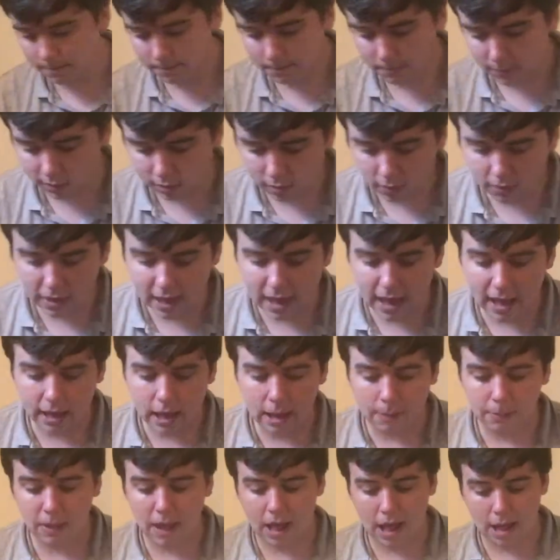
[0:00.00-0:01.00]

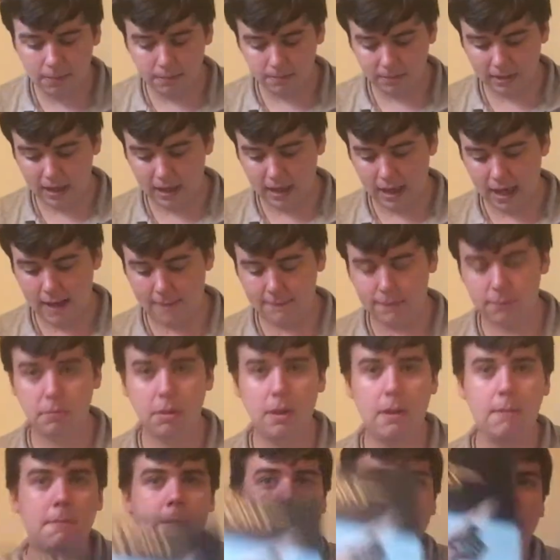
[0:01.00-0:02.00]
couple albums I got
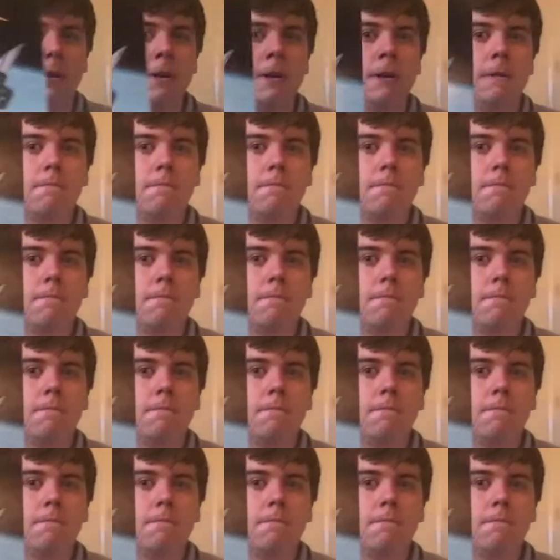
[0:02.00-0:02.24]
from him,